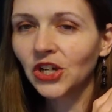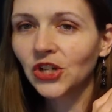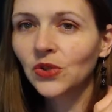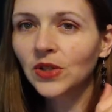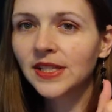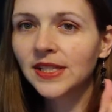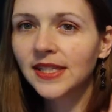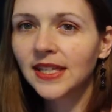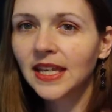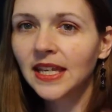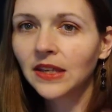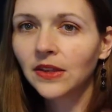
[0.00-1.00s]
you can
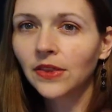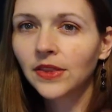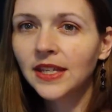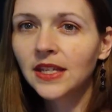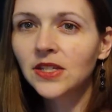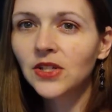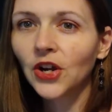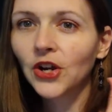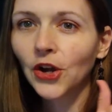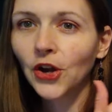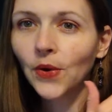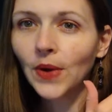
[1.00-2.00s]
see these
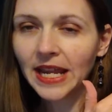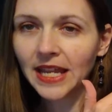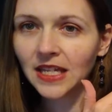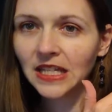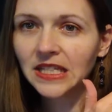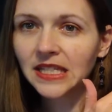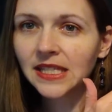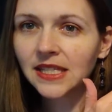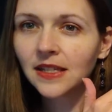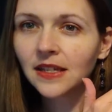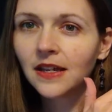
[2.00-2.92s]
are crayons.